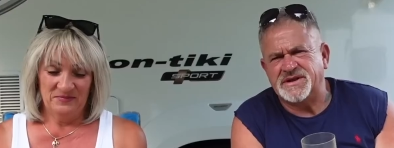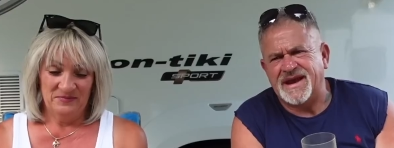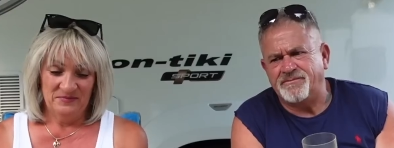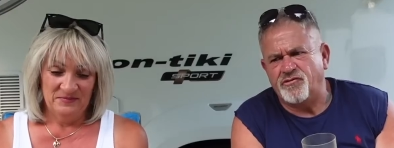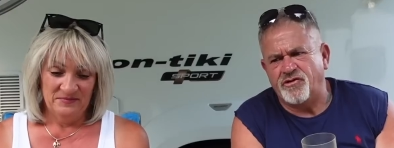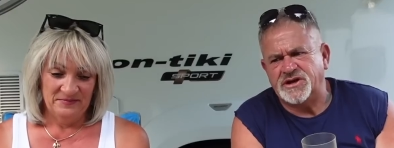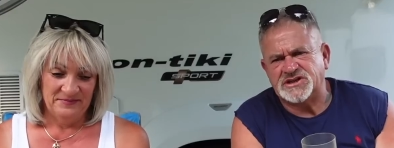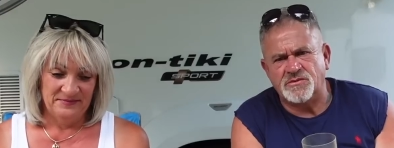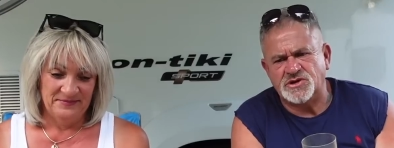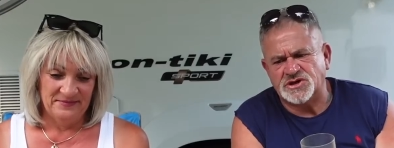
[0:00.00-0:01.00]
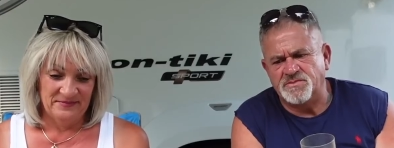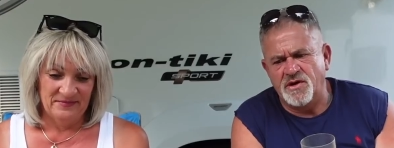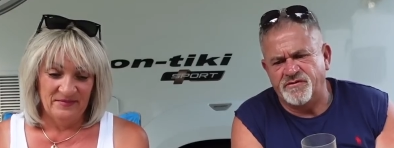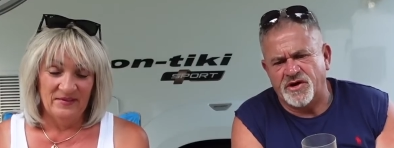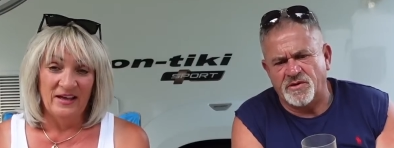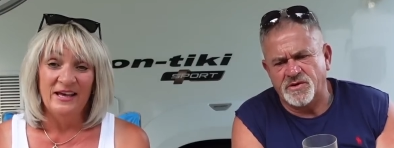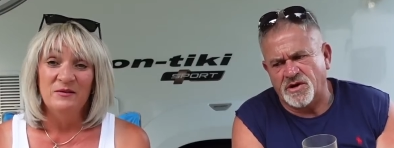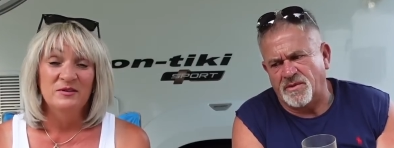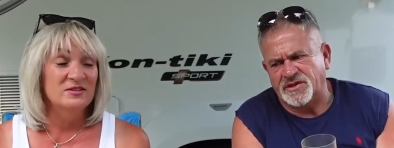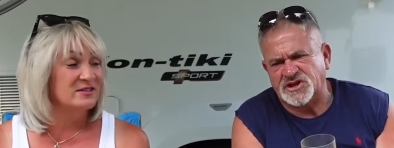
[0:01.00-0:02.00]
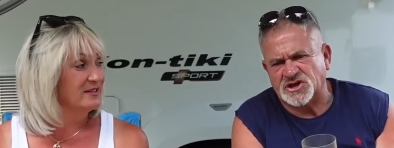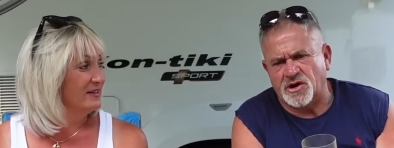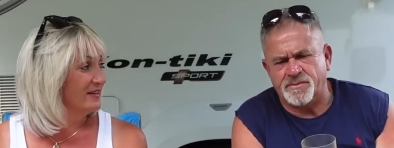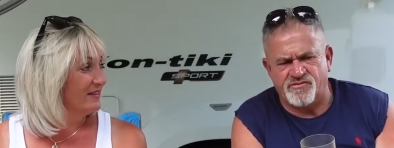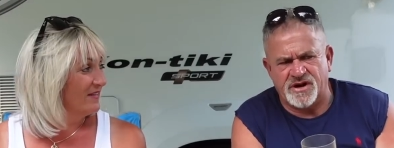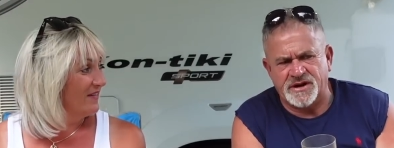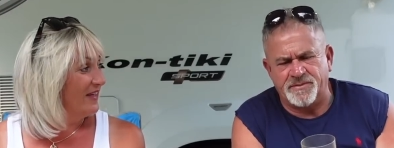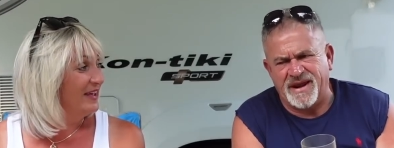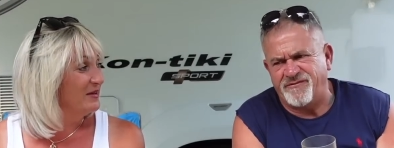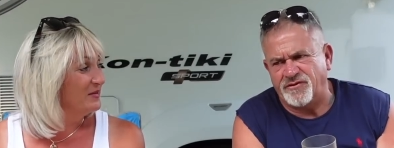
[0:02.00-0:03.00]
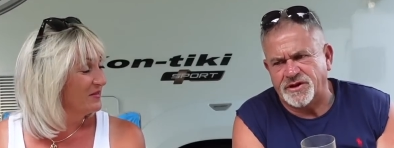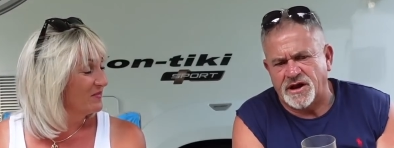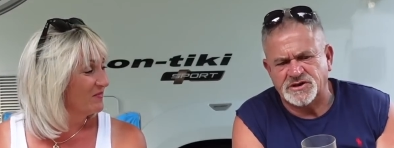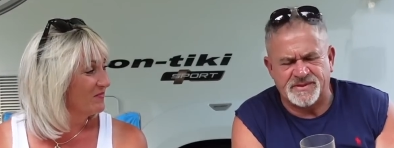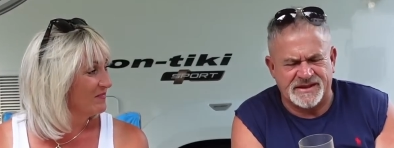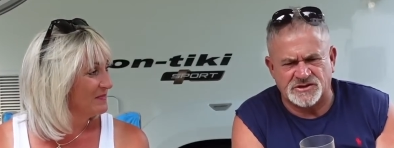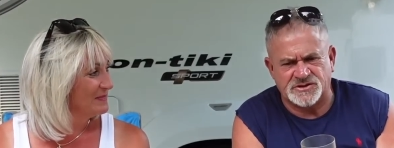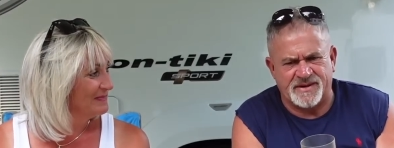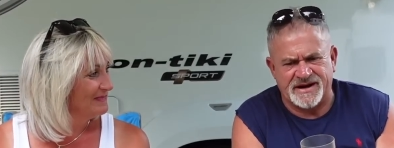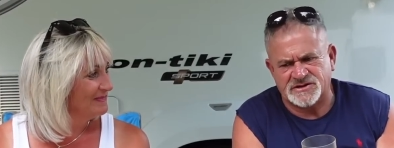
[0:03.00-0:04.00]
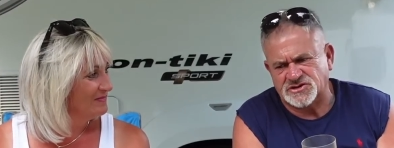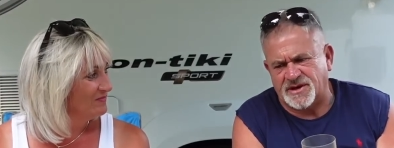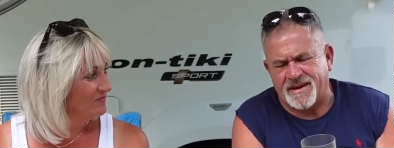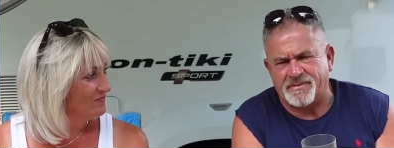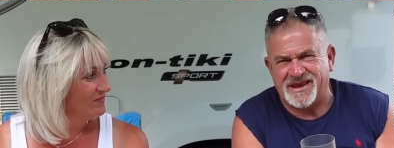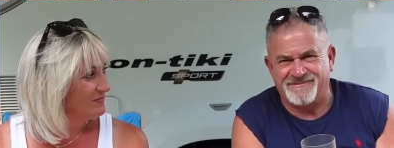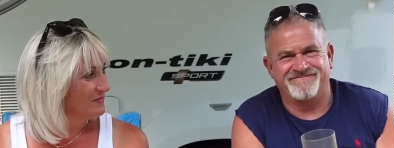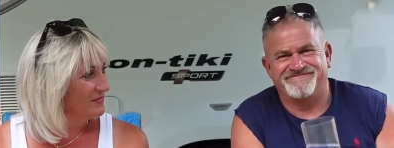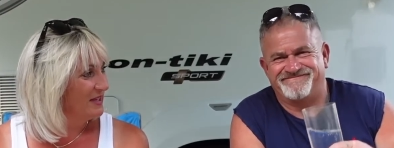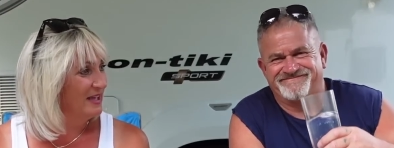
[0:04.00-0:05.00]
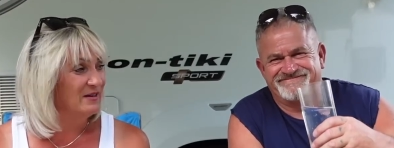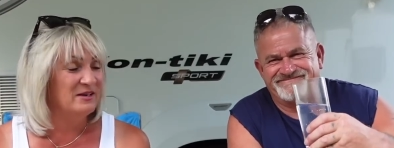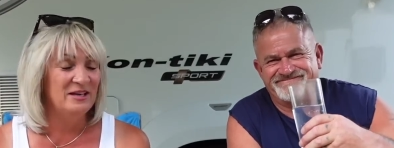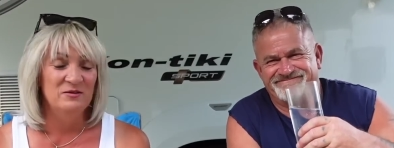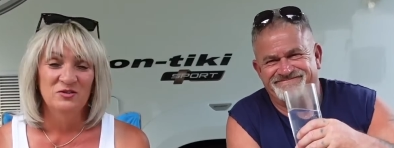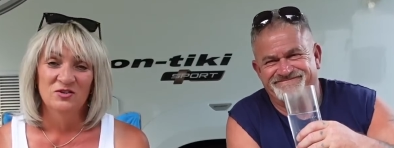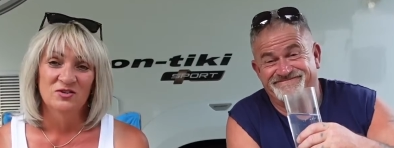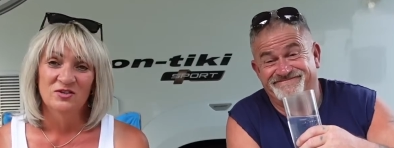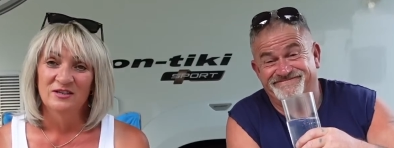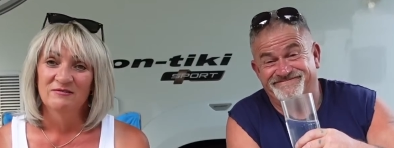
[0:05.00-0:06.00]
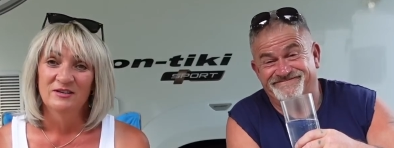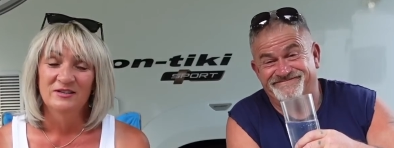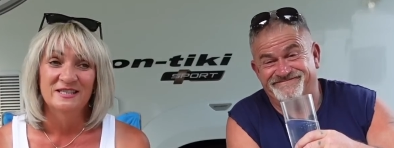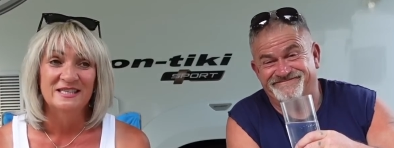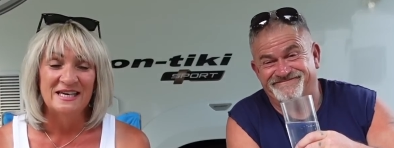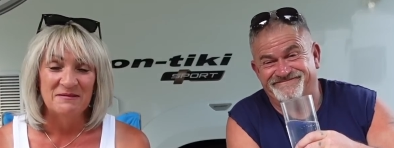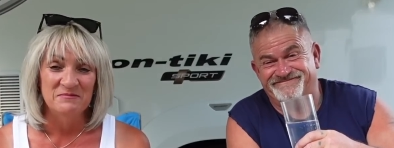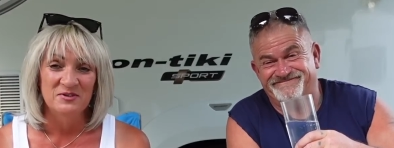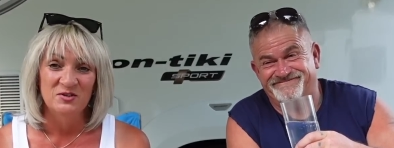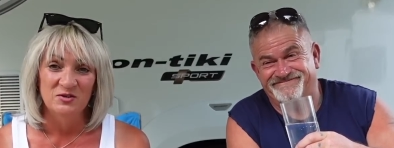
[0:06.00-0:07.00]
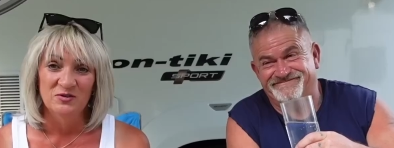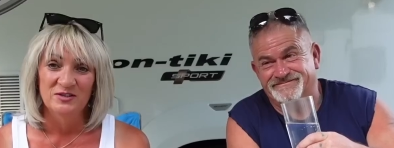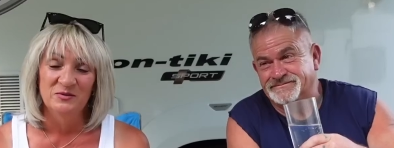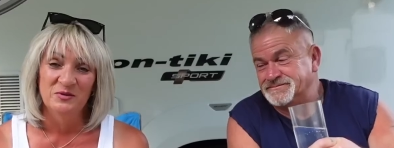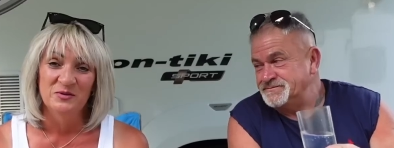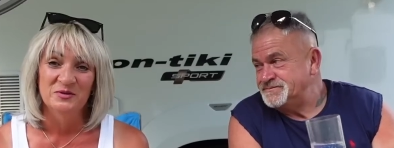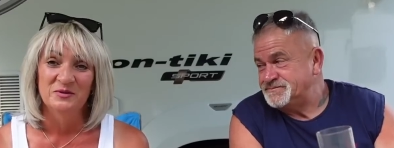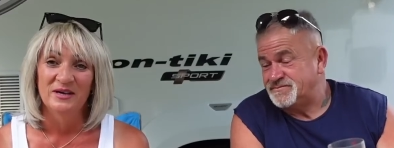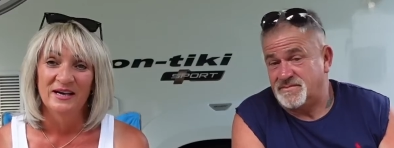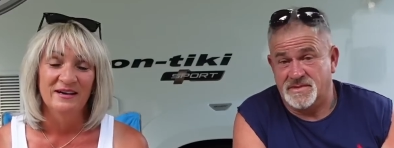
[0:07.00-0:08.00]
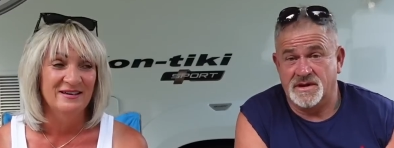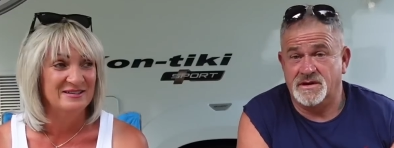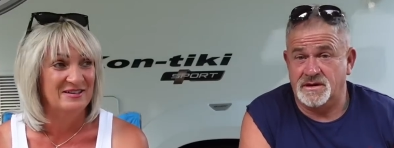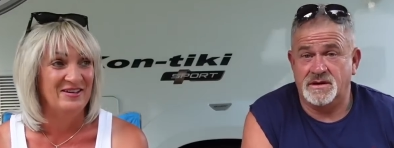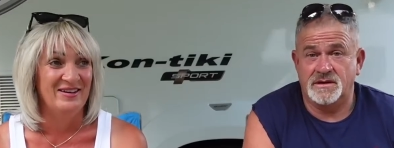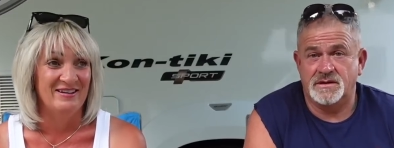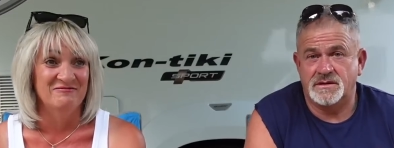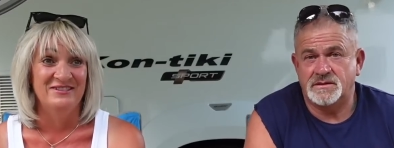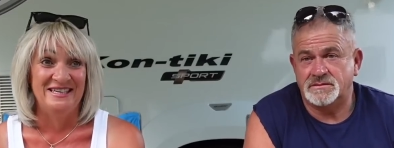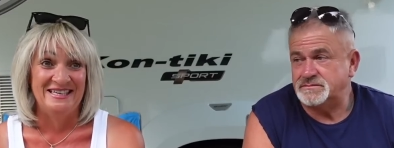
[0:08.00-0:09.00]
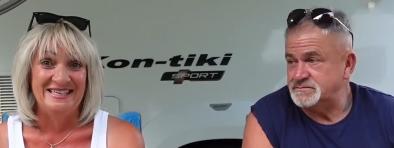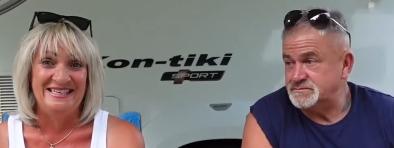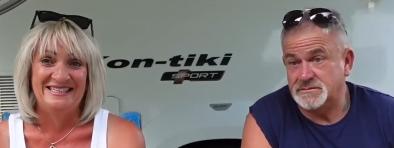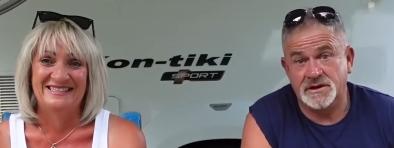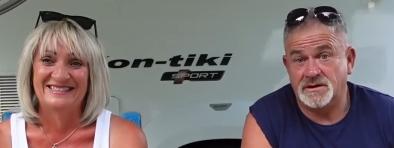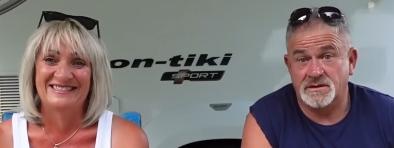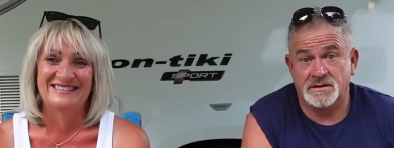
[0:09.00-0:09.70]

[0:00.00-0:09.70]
Speaker 1: dampener on it, so we just moved on. He we come was, on this side, brilliant. Play through the nose, but that doesn't matter because I'm happy.
Speaker 2: he was just so rude. Slammed the door as he walked away. Yeah. like really. Yeah.